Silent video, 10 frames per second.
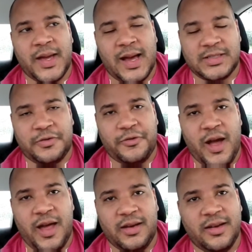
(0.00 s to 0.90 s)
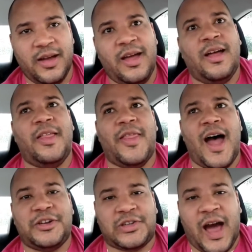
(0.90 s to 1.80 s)
And then I kind of
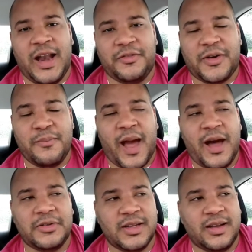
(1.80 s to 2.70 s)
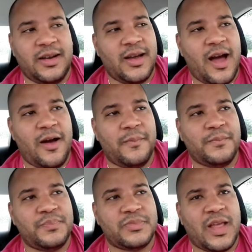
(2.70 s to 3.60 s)
came back to USF and
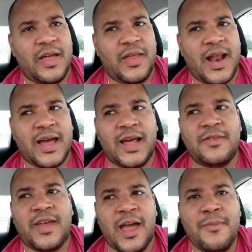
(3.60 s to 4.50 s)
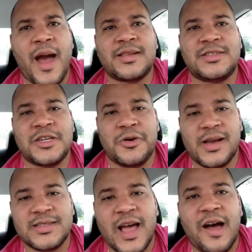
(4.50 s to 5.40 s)
rebooted my life and
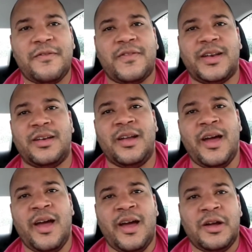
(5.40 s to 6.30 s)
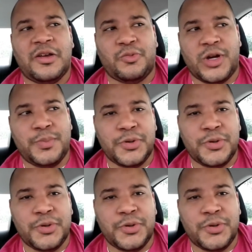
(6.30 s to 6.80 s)
got back on track and,